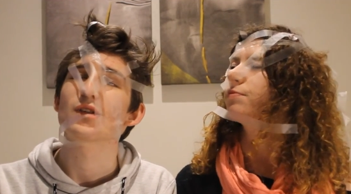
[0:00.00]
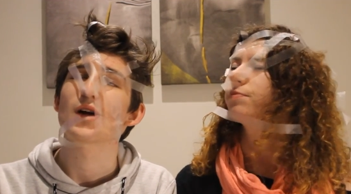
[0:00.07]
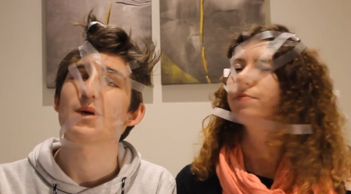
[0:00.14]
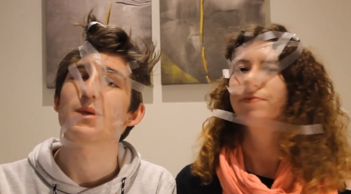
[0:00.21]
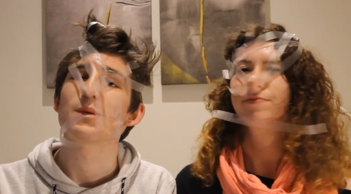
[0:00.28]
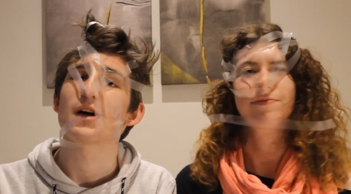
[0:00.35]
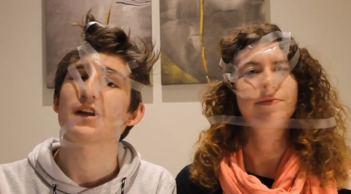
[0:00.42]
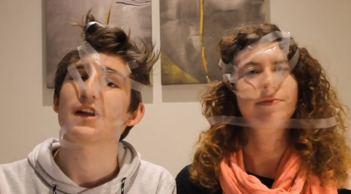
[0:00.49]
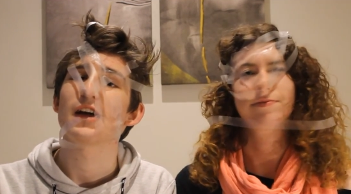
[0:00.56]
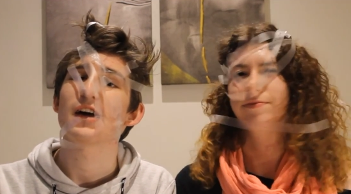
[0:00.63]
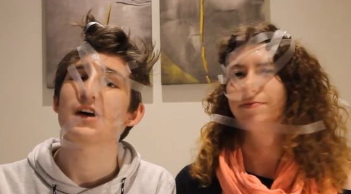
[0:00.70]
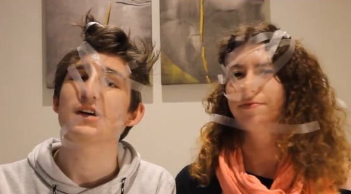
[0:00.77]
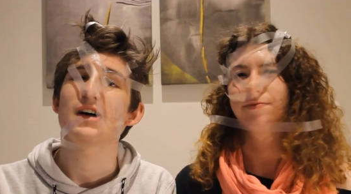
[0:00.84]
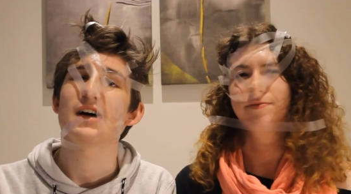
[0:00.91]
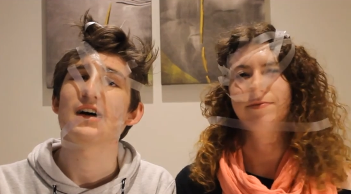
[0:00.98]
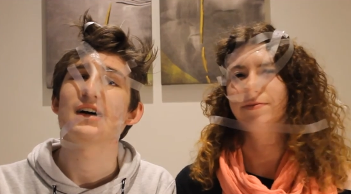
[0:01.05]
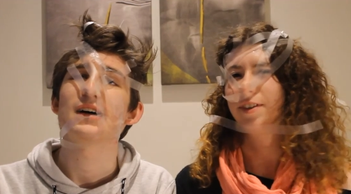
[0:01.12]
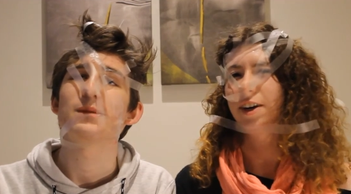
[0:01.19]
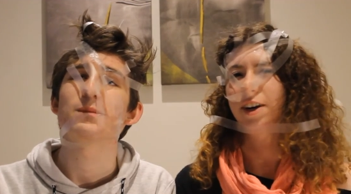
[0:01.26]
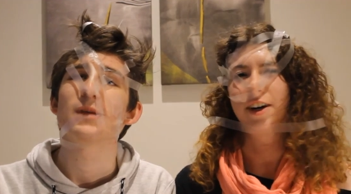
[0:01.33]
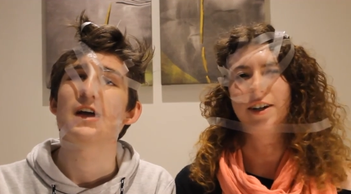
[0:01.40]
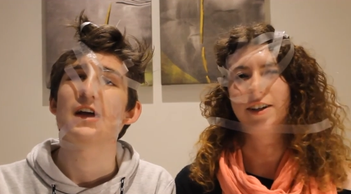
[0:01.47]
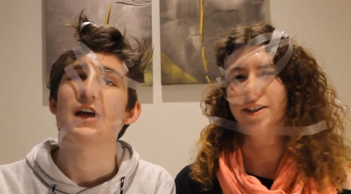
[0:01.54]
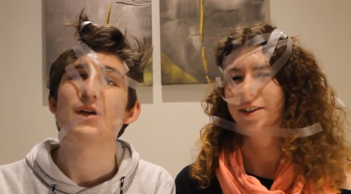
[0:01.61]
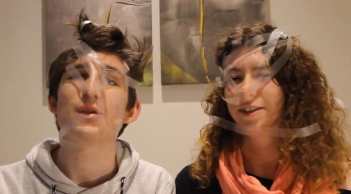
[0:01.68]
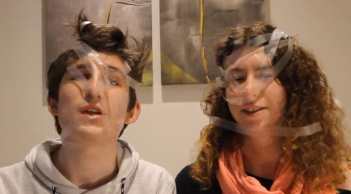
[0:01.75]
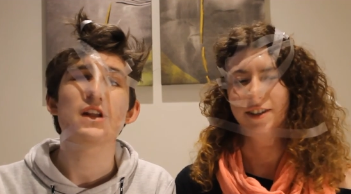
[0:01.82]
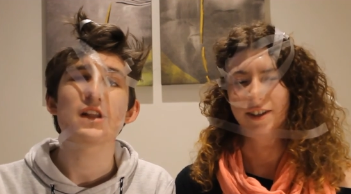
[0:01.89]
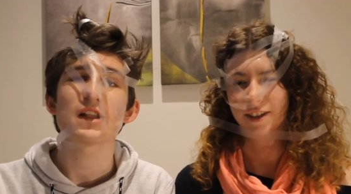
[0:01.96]
Speaker 1: truffle right now. Um, oh. If
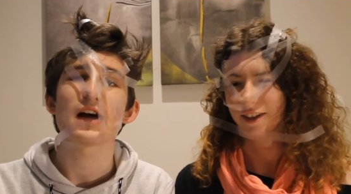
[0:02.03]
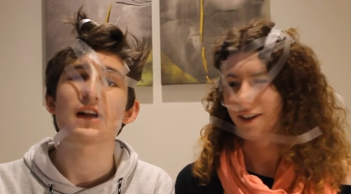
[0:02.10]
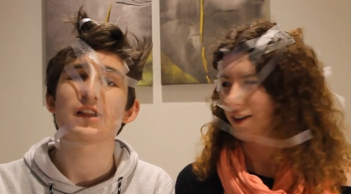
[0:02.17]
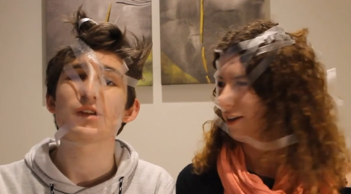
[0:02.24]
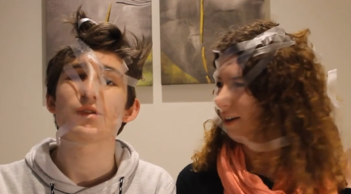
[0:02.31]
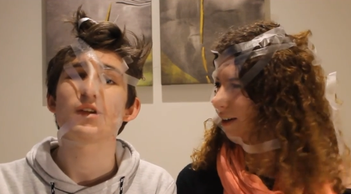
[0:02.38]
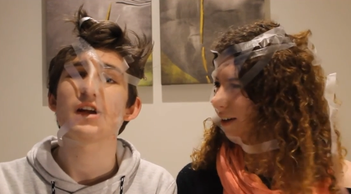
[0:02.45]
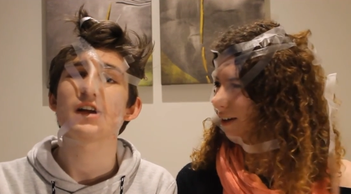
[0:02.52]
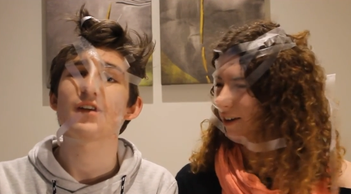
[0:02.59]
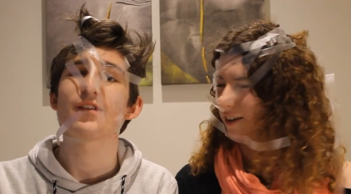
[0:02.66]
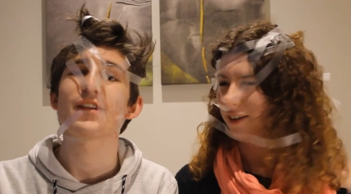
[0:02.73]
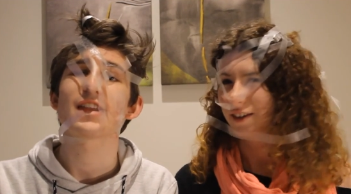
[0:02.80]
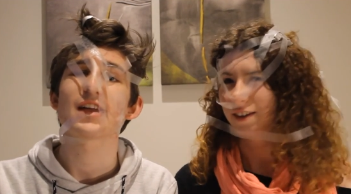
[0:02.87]
you did like this video, give it a